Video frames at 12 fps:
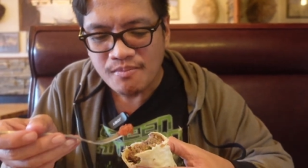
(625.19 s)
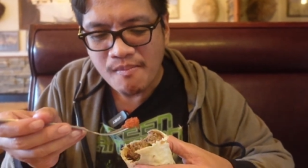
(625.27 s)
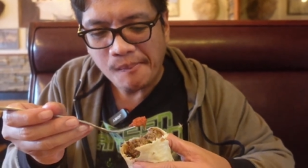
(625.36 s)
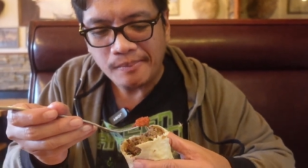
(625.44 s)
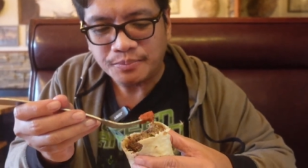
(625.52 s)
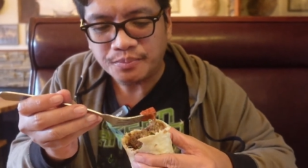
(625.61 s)

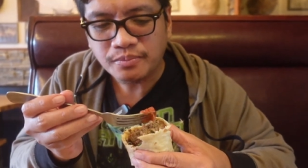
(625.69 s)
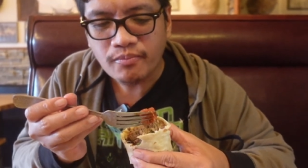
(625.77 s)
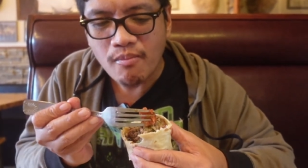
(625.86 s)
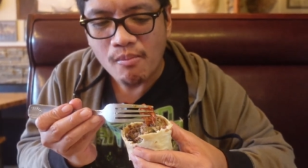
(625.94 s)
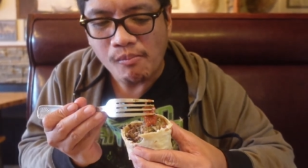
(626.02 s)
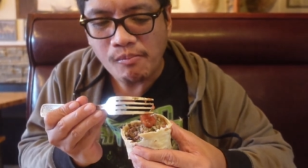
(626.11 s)
Yeah, it's a different
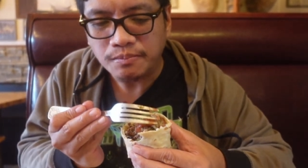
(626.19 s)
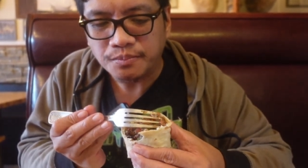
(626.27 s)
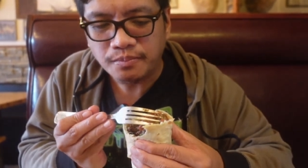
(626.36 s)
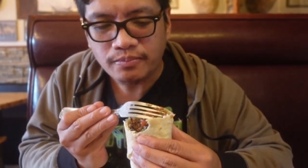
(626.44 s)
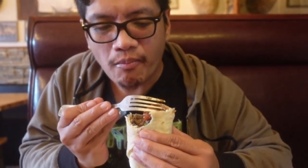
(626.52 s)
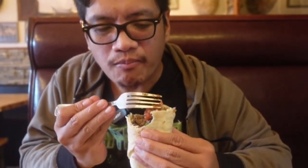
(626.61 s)
seasoning
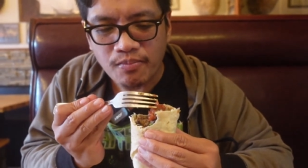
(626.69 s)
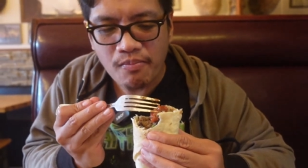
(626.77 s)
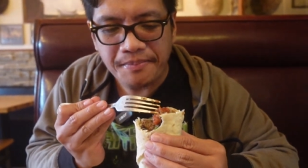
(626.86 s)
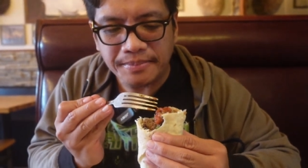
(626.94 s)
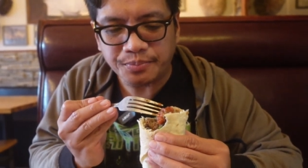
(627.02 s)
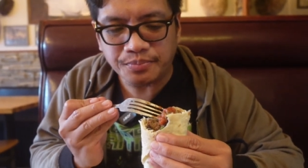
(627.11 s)
to
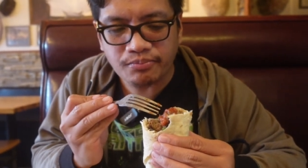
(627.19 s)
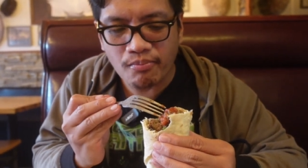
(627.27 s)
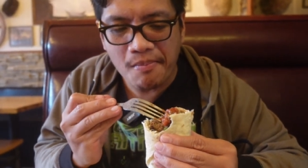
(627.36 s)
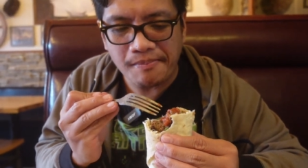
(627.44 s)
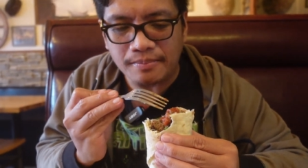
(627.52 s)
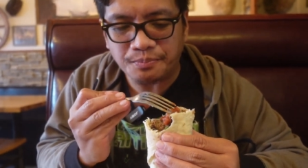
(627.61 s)
like your
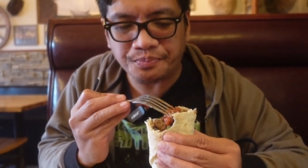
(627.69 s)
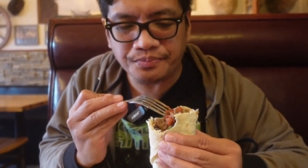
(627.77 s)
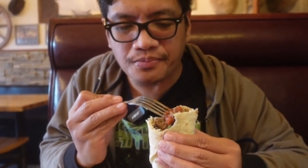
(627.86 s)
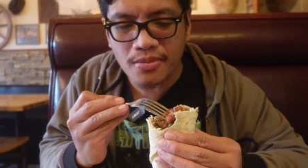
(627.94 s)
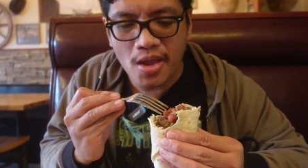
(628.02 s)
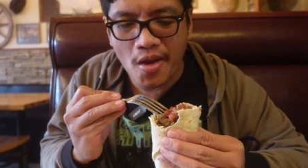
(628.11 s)

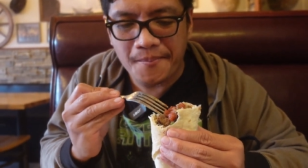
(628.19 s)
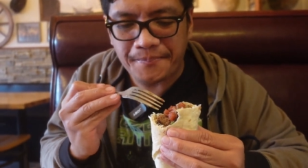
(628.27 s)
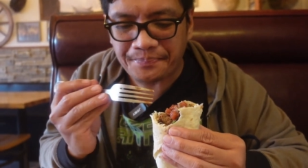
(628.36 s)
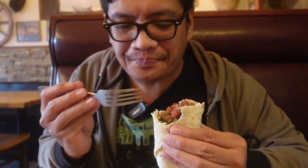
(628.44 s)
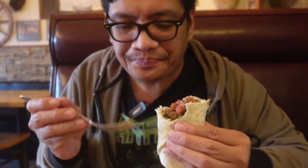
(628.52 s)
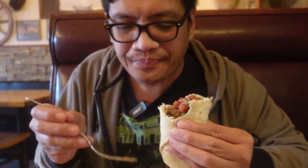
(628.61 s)
regular, just a
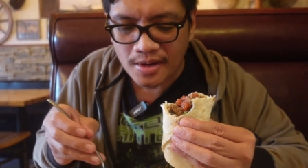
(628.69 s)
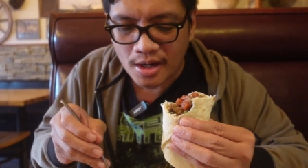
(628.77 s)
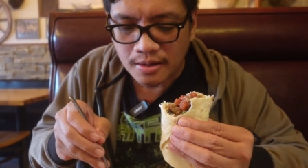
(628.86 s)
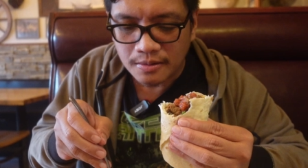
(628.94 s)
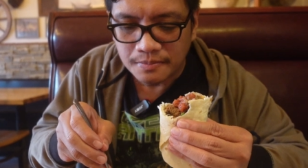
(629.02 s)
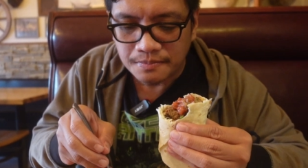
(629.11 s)
plain
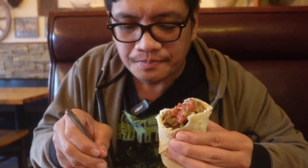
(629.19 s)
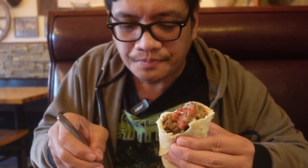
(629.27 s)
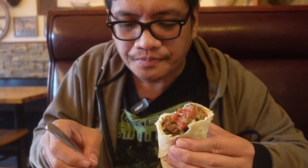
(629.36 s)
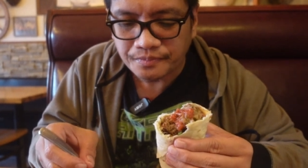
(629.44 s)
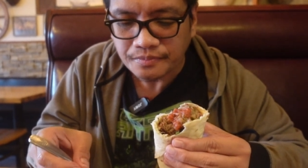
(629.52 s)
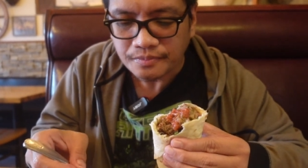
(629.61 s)
um,
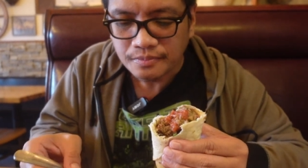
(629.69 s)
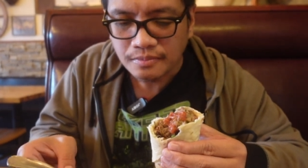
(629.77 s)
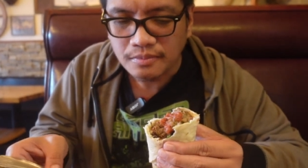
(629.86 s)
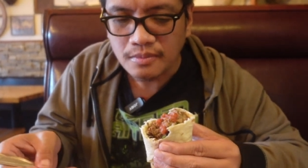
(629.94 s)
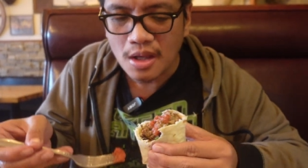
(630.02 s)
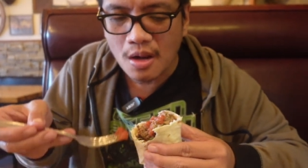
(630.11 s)
pork
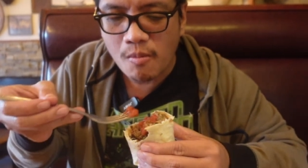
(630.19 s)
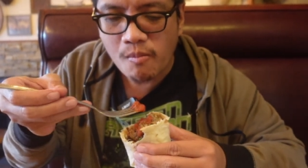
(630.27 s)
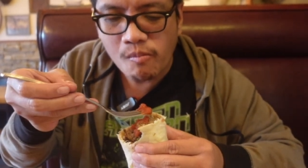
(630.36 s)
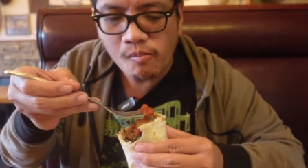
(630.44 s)
and beef.